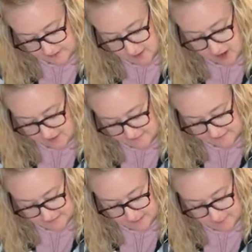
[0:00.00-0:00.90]
I mean, the cough
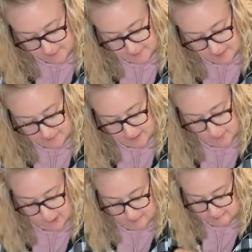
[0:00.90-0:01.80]
isn't keeping me up
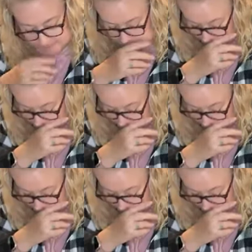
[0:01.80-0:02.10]
anymore.